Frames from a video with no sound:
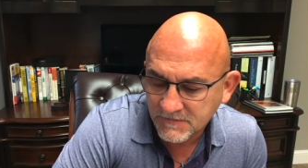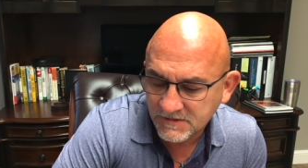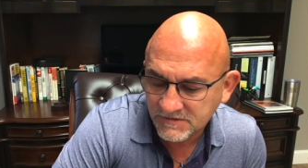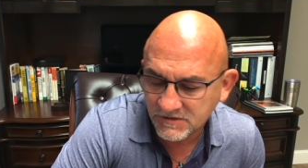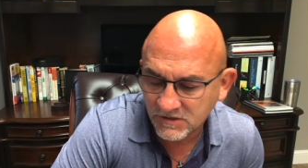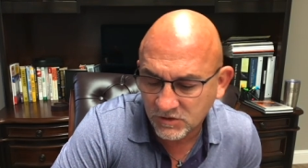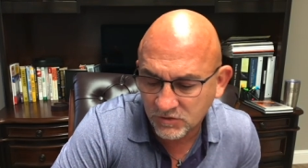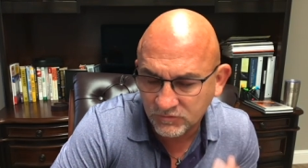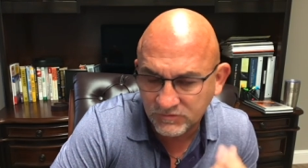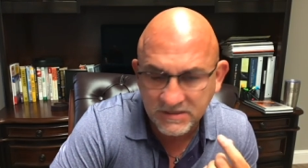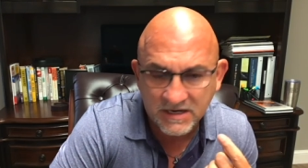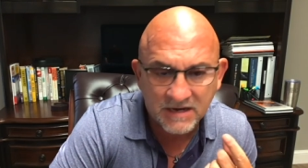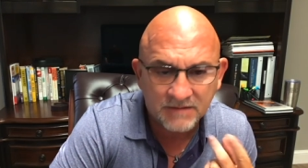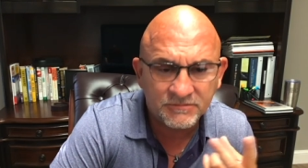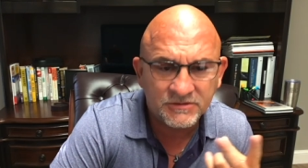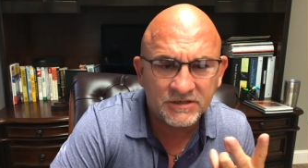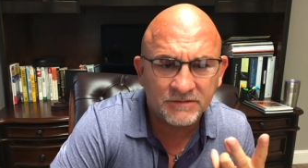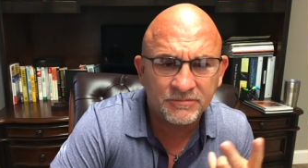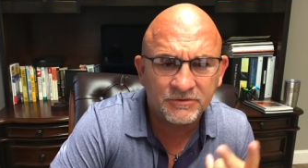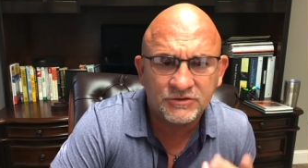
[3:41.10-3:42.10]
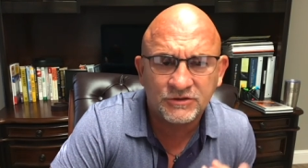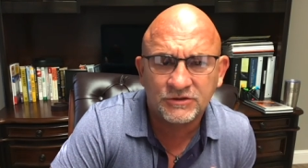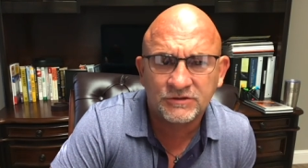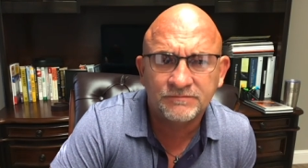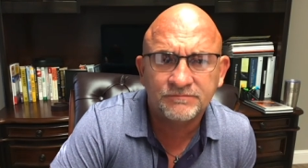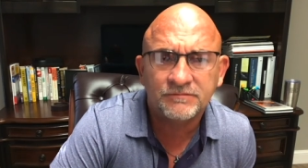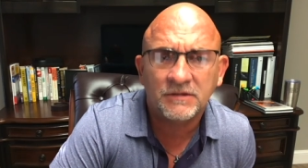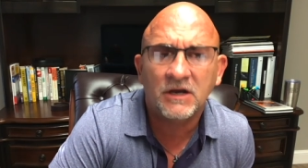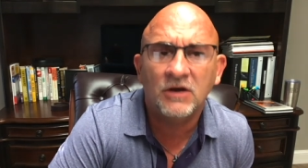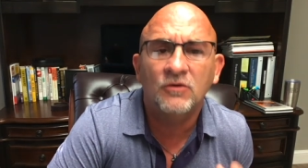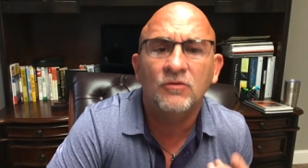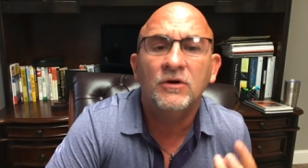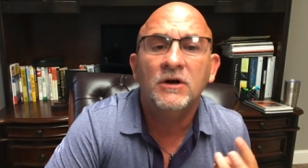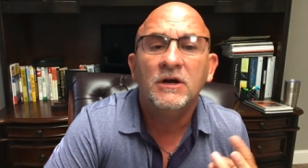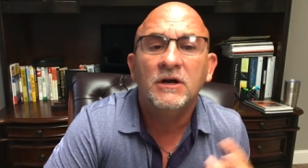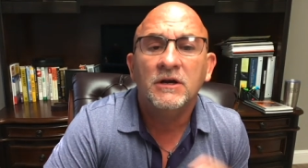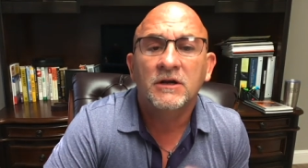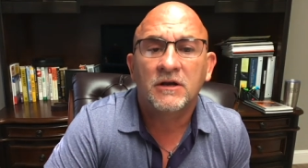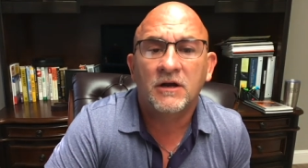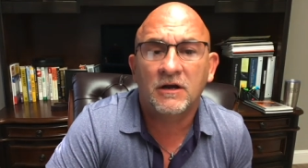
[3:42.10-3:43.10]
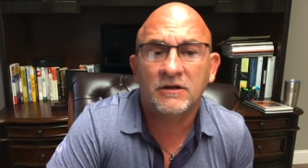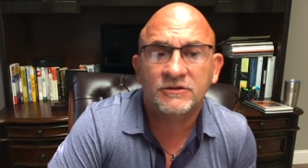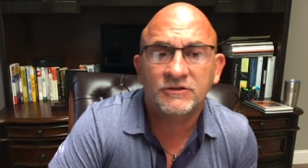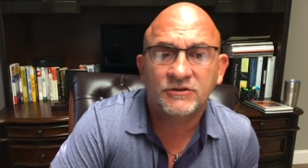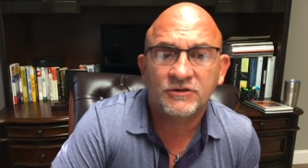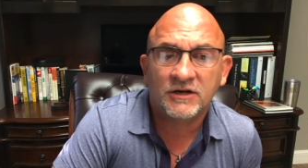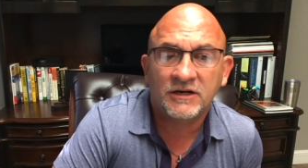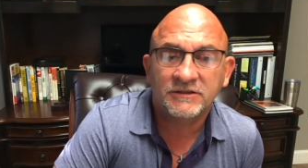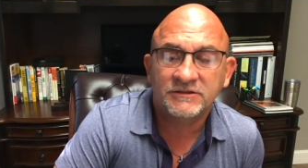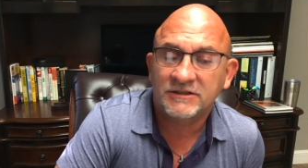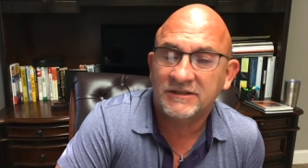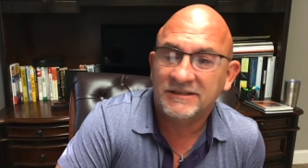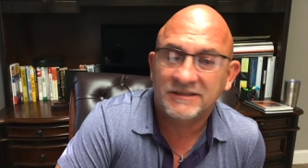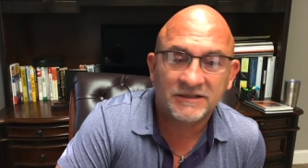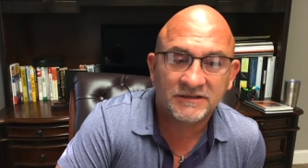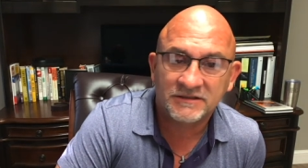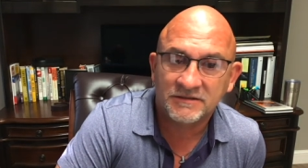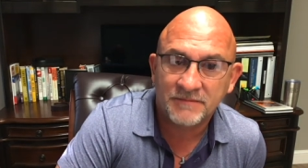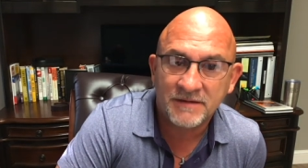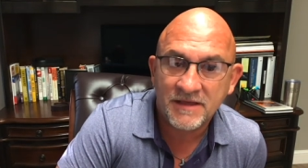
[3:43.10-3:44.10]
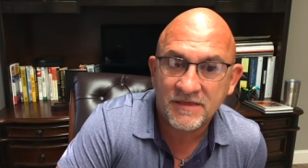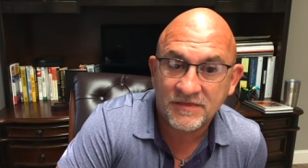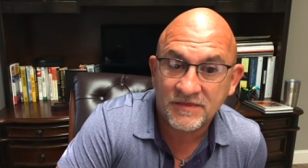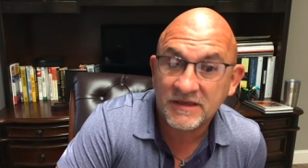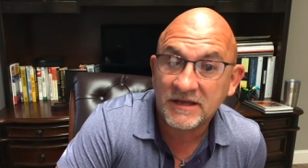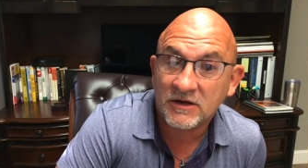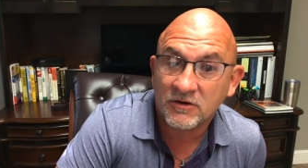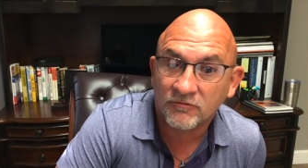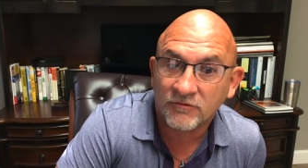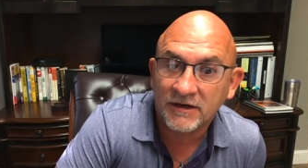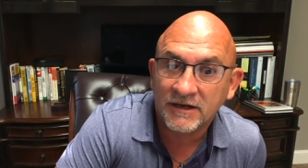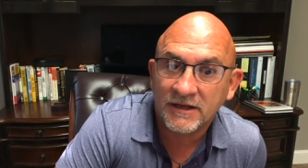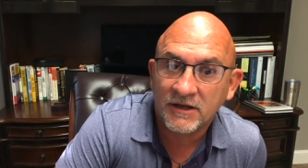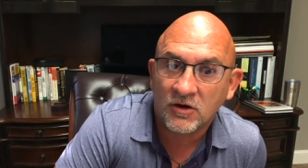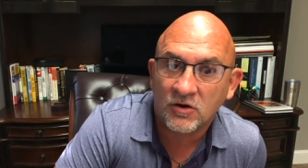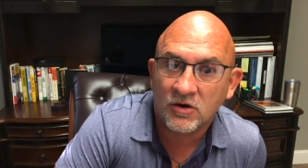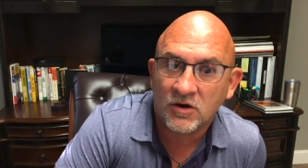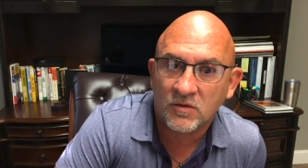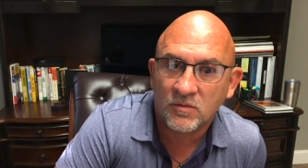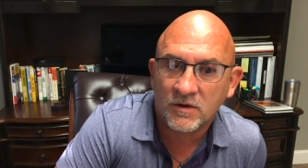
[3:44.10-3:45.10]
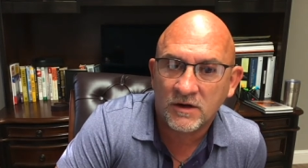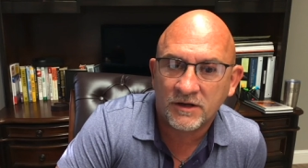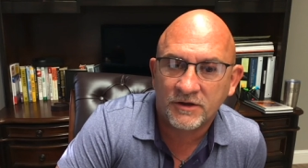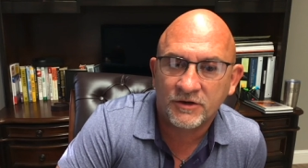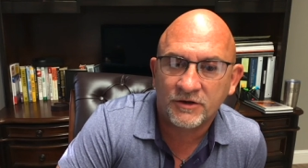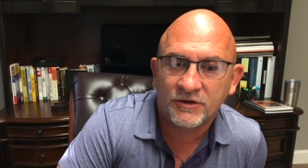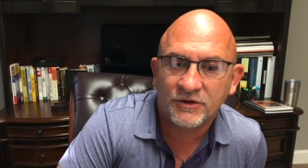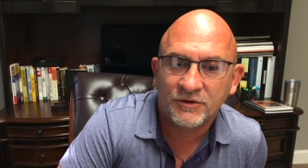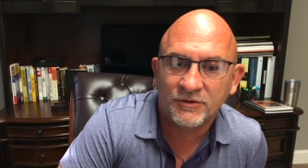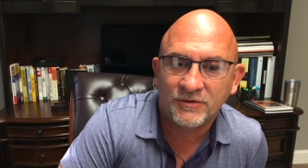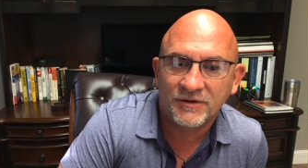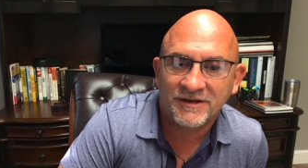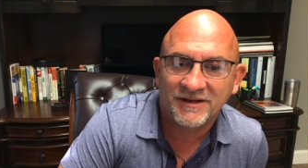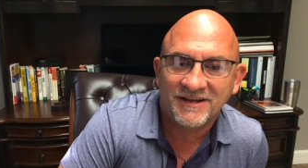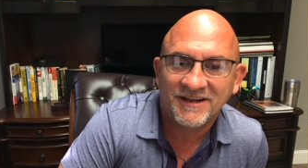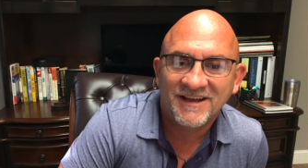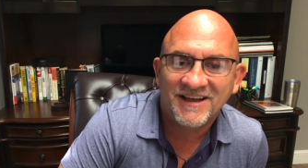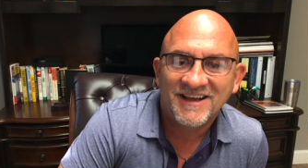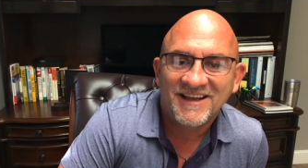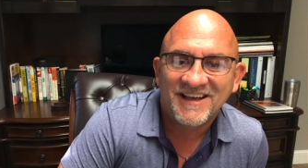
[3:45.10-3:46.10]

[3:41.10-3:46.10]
So time, temperature, concentration. Doesn't mean think really hard while you're doing it.